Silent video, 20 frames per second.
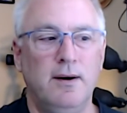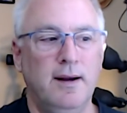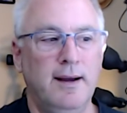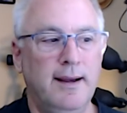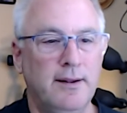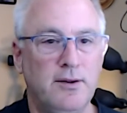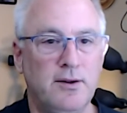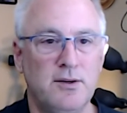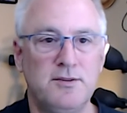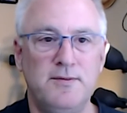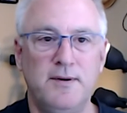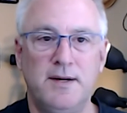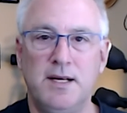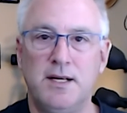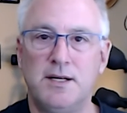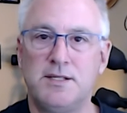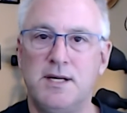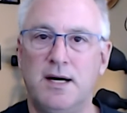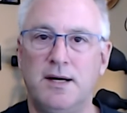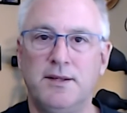Get those
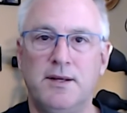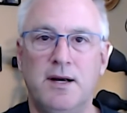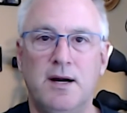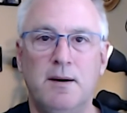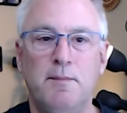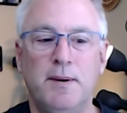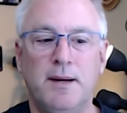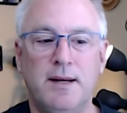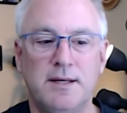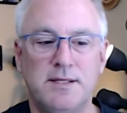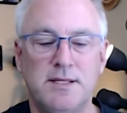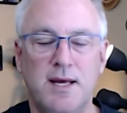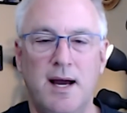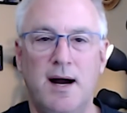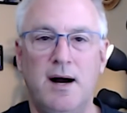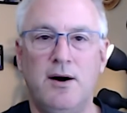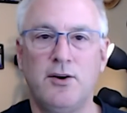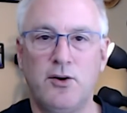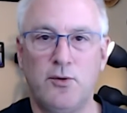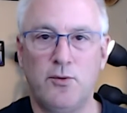videos out there because the
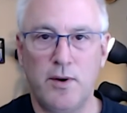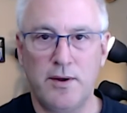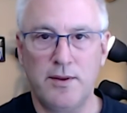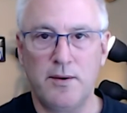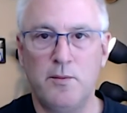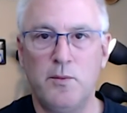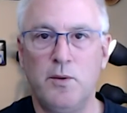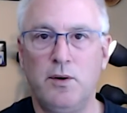algorithm